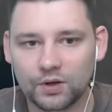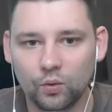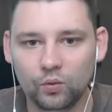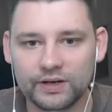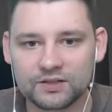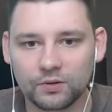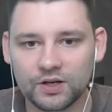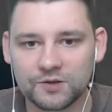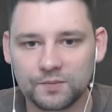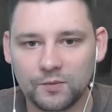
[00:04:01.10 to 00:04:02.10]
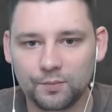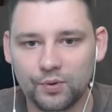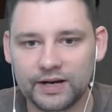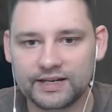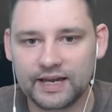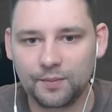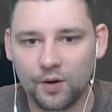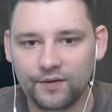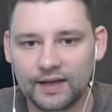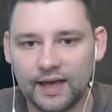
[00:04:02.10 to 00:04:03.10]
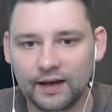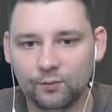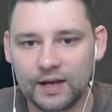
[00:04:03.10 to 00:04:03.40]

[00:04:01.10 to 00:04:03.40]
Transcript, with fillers: Ooh, this one looks pretty deep over here.